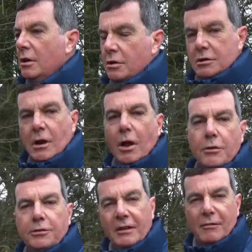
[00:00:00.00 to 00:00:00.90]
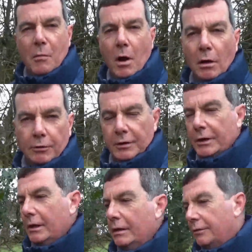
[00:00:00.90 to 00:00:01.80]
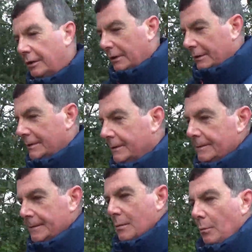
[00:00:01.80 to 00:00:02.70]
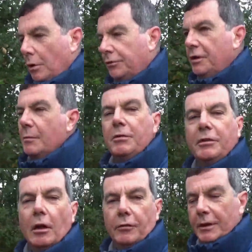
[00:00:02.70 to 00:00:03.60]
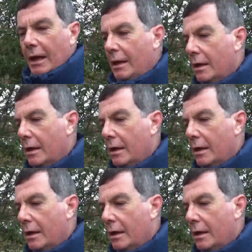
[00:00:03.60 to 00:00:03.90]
just under 7 miles, I think it is. Plotted it myself again,